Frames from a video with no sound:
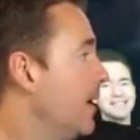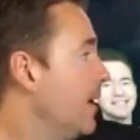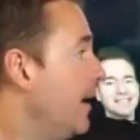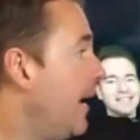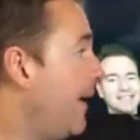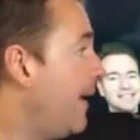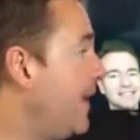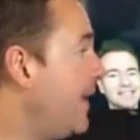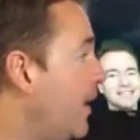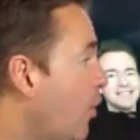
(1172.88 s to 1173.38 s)

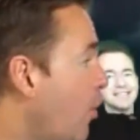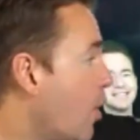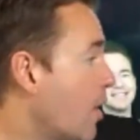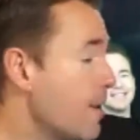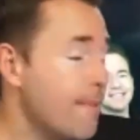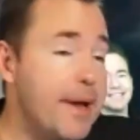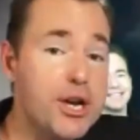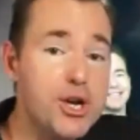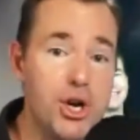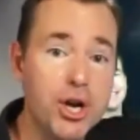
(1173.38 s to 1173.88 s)
And then
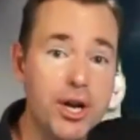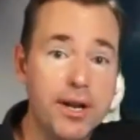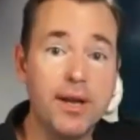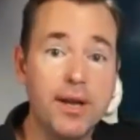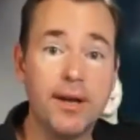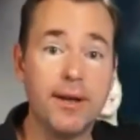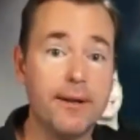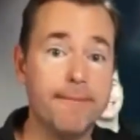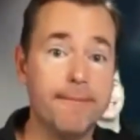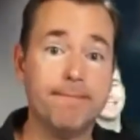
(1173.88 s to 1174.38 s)

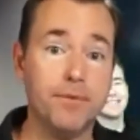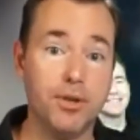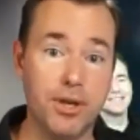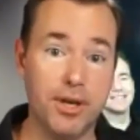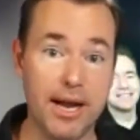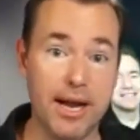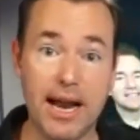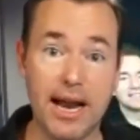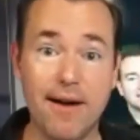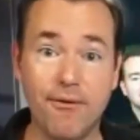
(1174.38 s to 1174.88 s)
automation. Do you
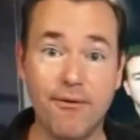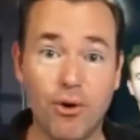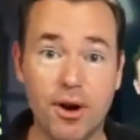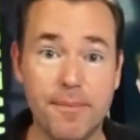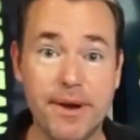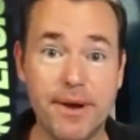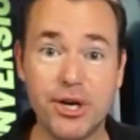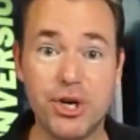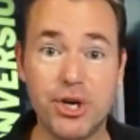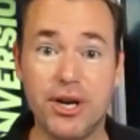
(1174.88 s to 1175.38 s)
not have
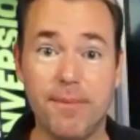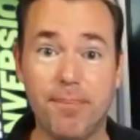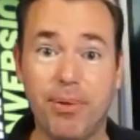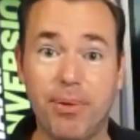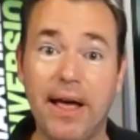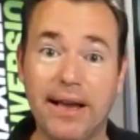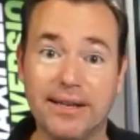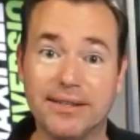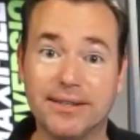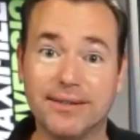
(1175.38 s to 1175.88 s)
automation in
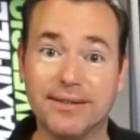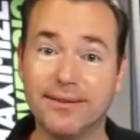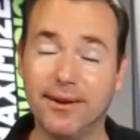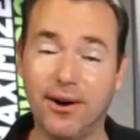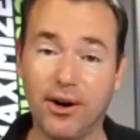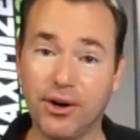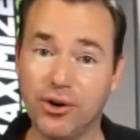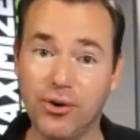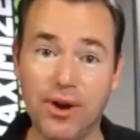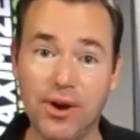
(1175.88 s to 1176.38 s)
place?
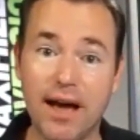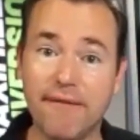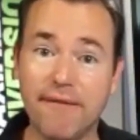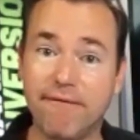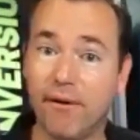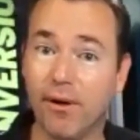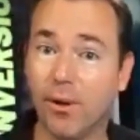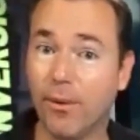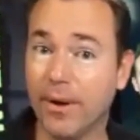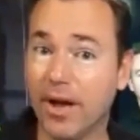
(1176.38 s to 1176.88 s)
Are you not
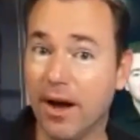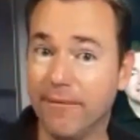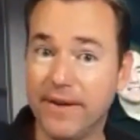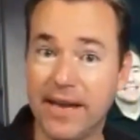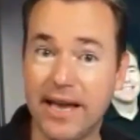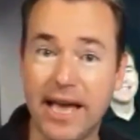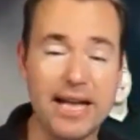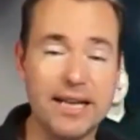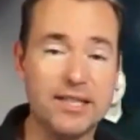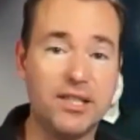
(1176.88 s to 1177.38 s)
following up
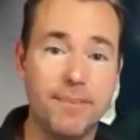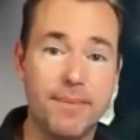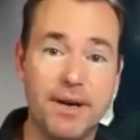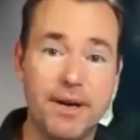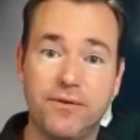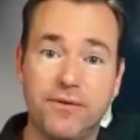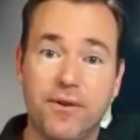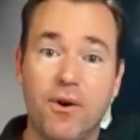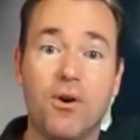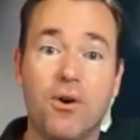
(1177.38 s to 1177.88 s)
via
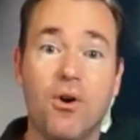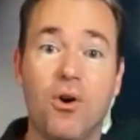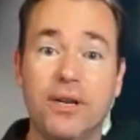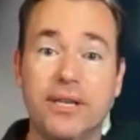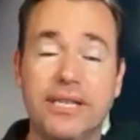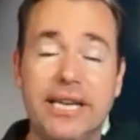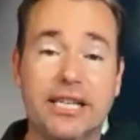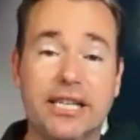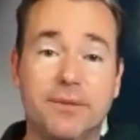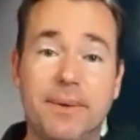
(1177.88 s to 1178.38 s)
SMS, phone call, and
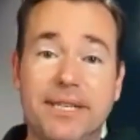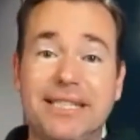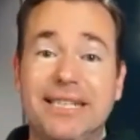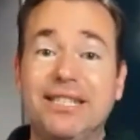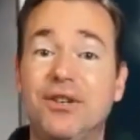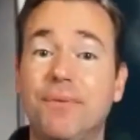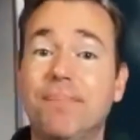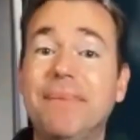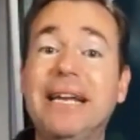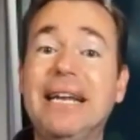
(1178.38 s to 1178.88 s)
text
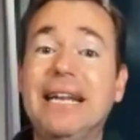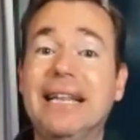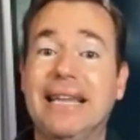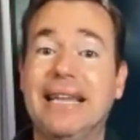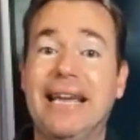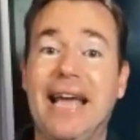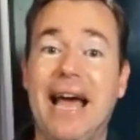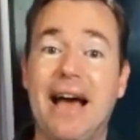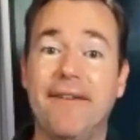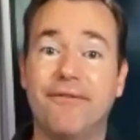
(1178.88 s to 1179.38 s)
message
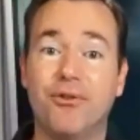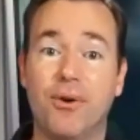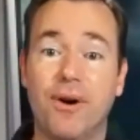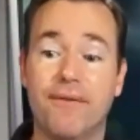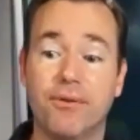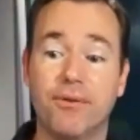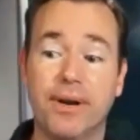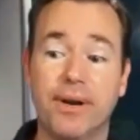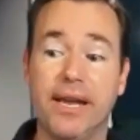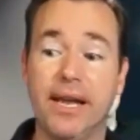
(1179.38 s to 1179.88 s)
immediately after
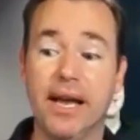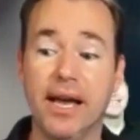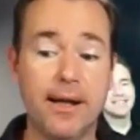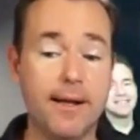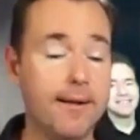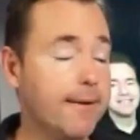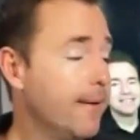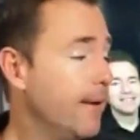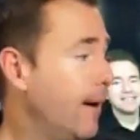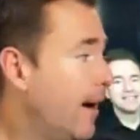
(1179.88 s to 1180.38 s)
every
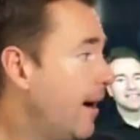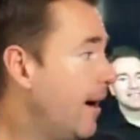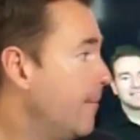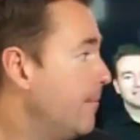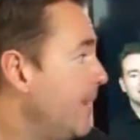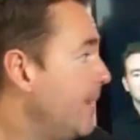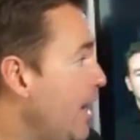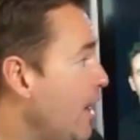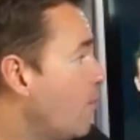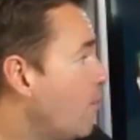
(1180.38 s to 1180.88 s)

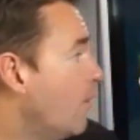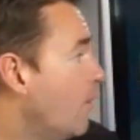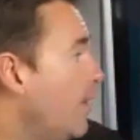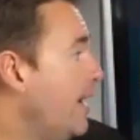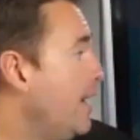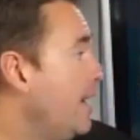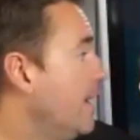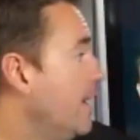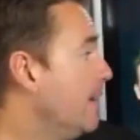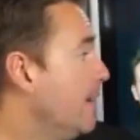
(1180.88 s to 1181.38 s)

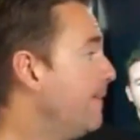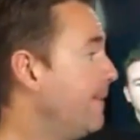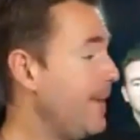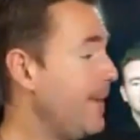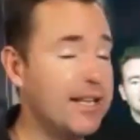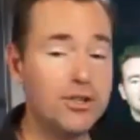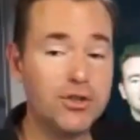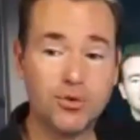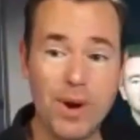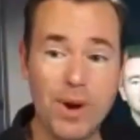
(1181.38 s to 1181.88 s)
inquiry?
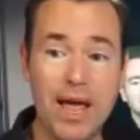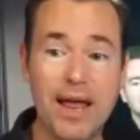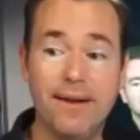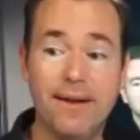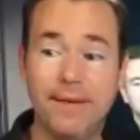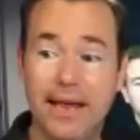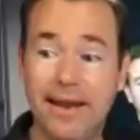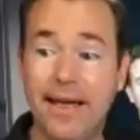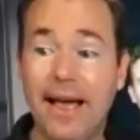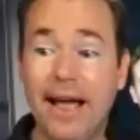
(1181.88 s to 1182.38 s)
That's red.
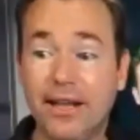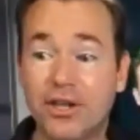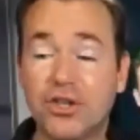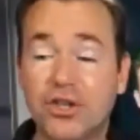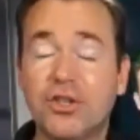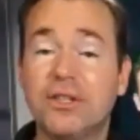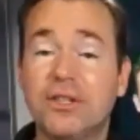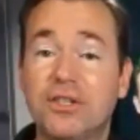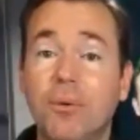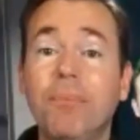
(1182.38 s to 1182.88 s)
And
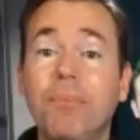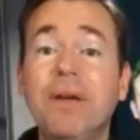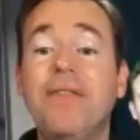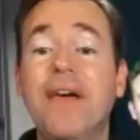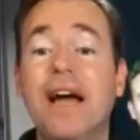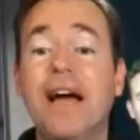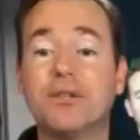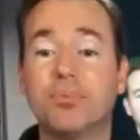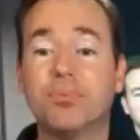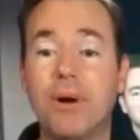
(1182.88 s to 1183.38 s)
to me,
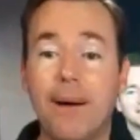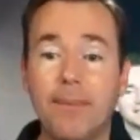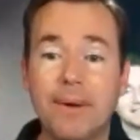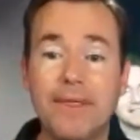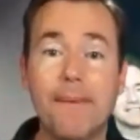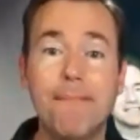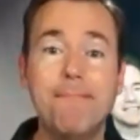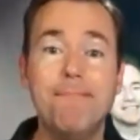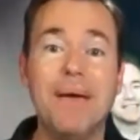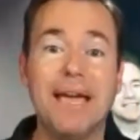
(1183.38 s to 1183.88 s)
that's probably
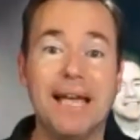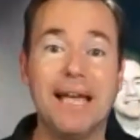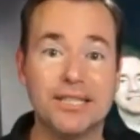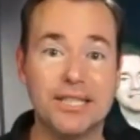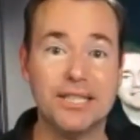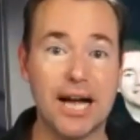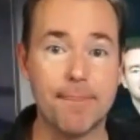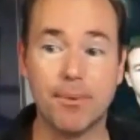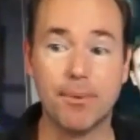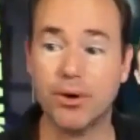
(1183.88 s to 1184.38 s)
the biggest
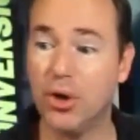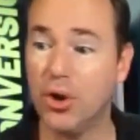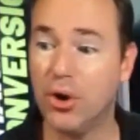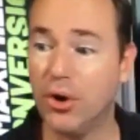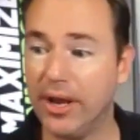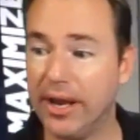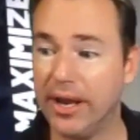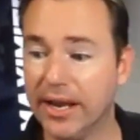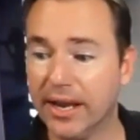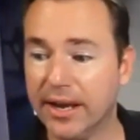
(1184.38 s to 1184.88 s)

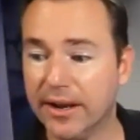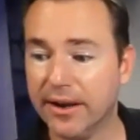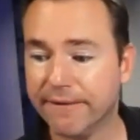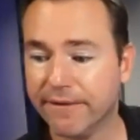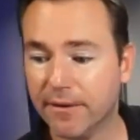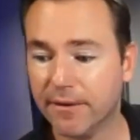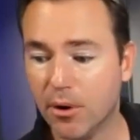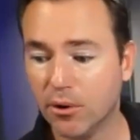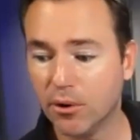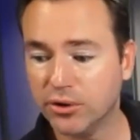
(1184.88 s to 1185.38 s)
opportunity
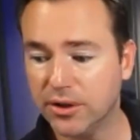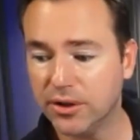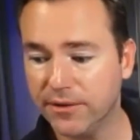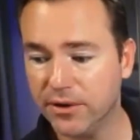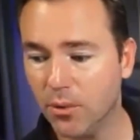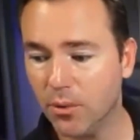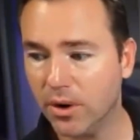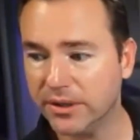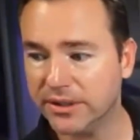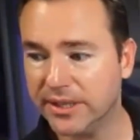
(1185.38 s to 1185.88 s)
for most of
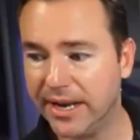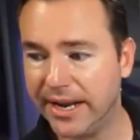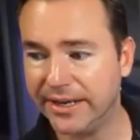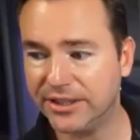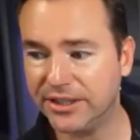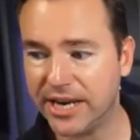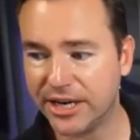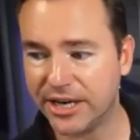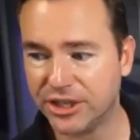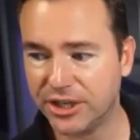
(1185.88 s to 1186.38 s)
you on today's
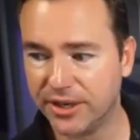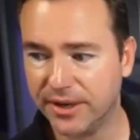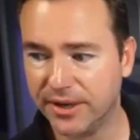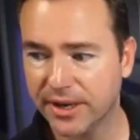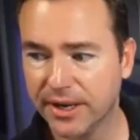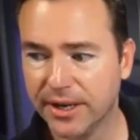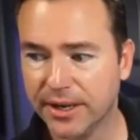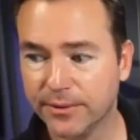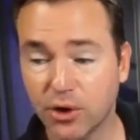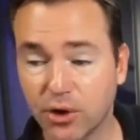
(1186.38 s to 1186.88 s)
session.
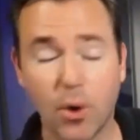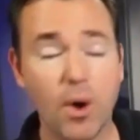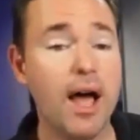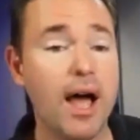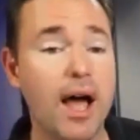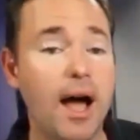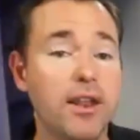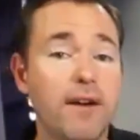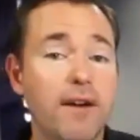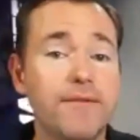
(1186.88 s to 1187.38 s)
So
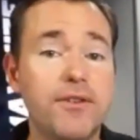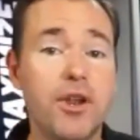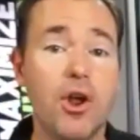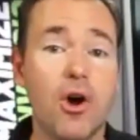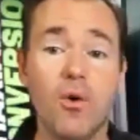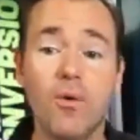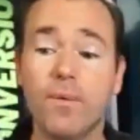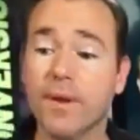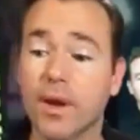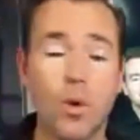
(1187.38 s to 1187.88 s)
I'd love to
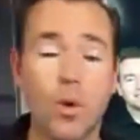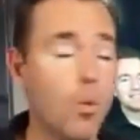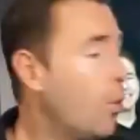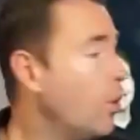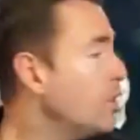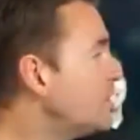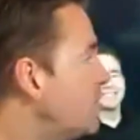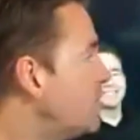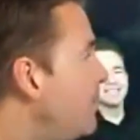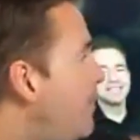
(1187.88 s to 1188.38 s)
know,
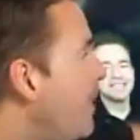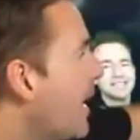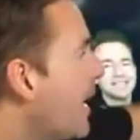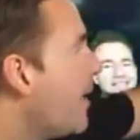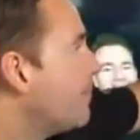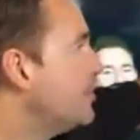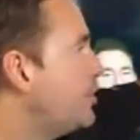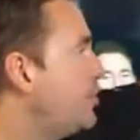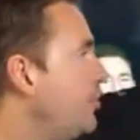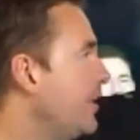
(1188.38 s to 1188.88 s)
what's the big
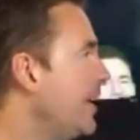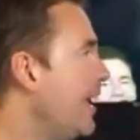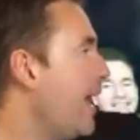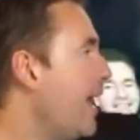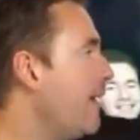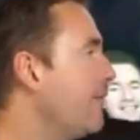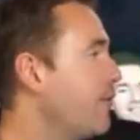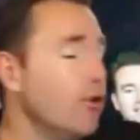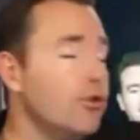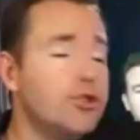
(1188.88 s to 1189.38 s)
opportunity? Out
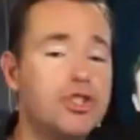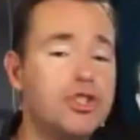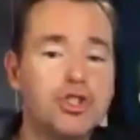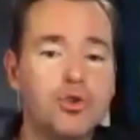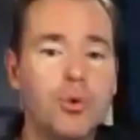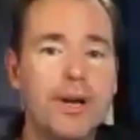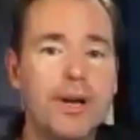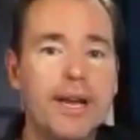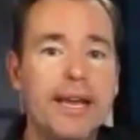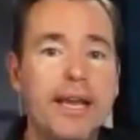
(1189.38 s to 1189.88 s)
of those
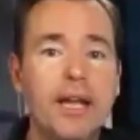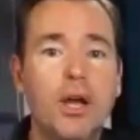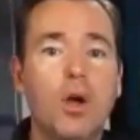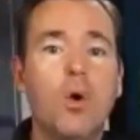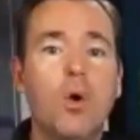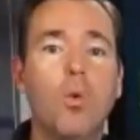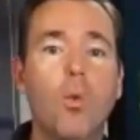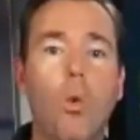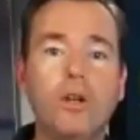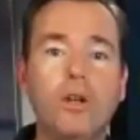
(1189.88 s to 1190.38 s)
three,
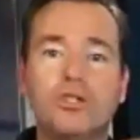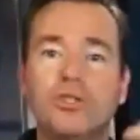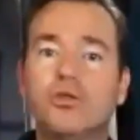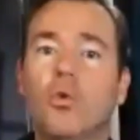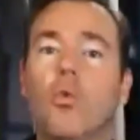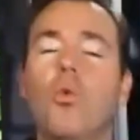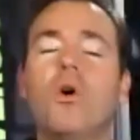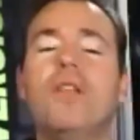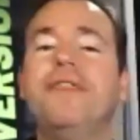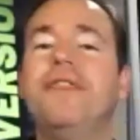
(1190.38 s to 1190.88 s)
what's the
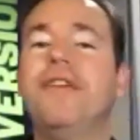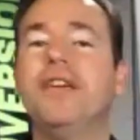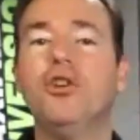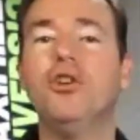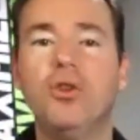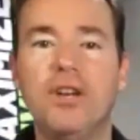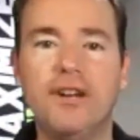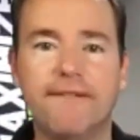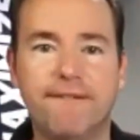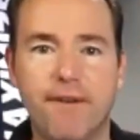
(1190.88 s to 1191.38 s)
one thing you
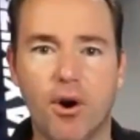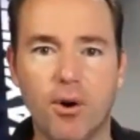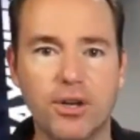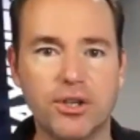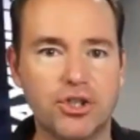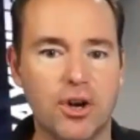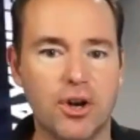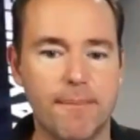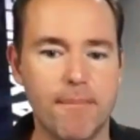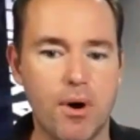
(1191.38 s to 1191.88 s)
need to
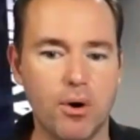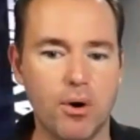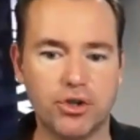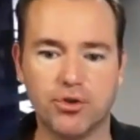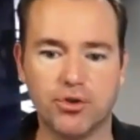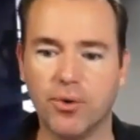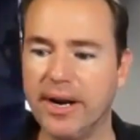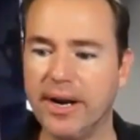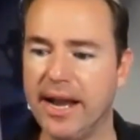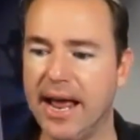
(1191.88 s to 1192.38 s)
focus on most
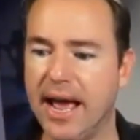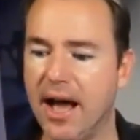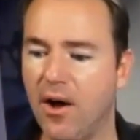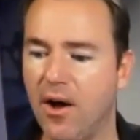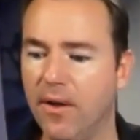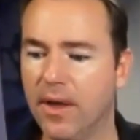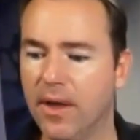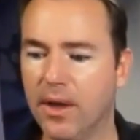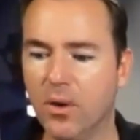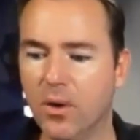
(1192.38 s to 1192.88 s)
right
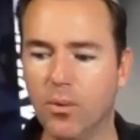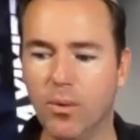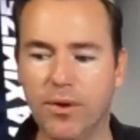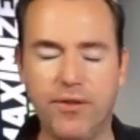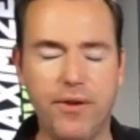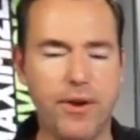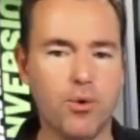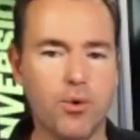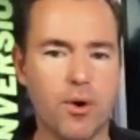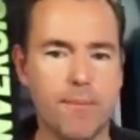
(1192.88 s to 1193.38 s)
now
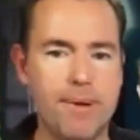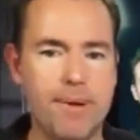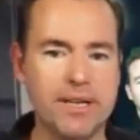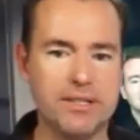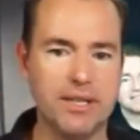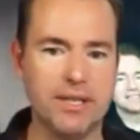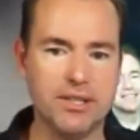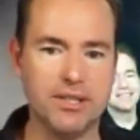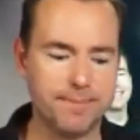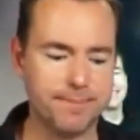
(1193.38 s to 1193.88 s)
within your
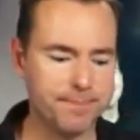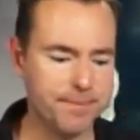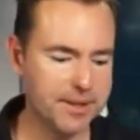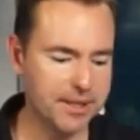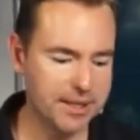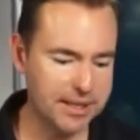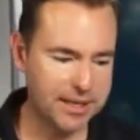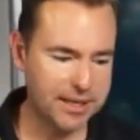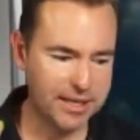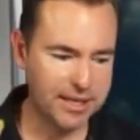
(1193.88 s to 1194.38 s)
business?
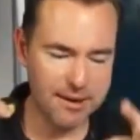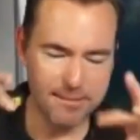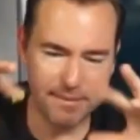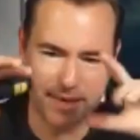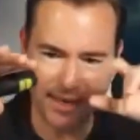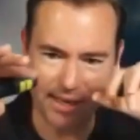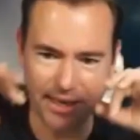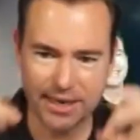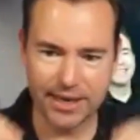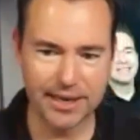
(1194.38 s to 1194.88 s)
Hit
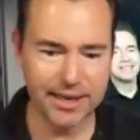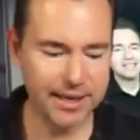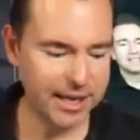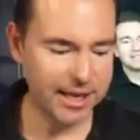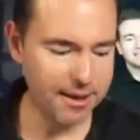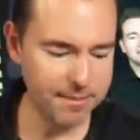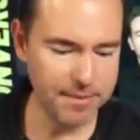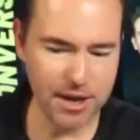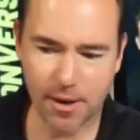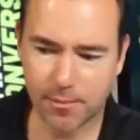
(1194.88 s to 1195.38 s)

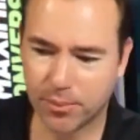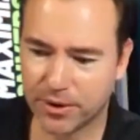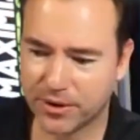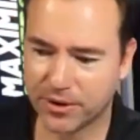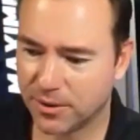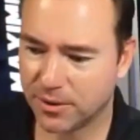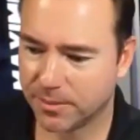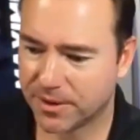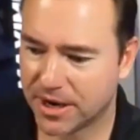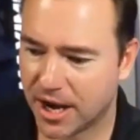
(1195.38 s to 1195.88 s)
me up with
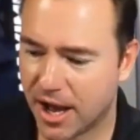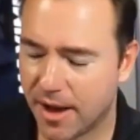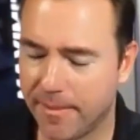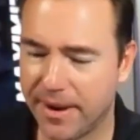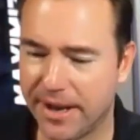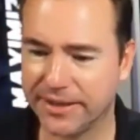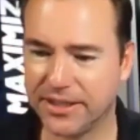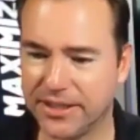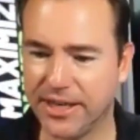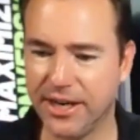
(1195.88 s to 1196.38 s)
some
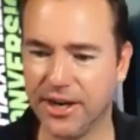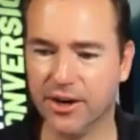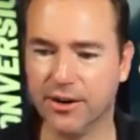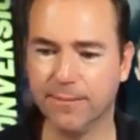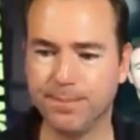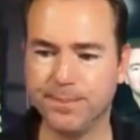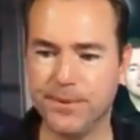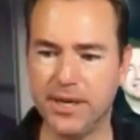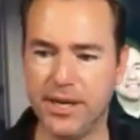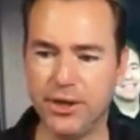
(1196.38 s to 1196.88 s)
comments
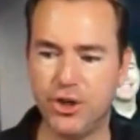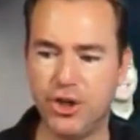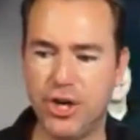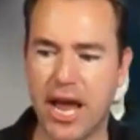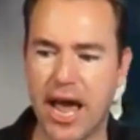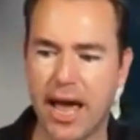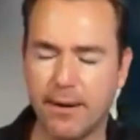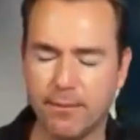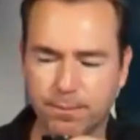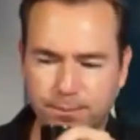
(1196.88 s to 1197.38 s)
here in
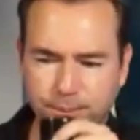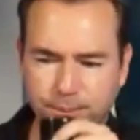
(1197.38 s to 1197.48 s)
chat.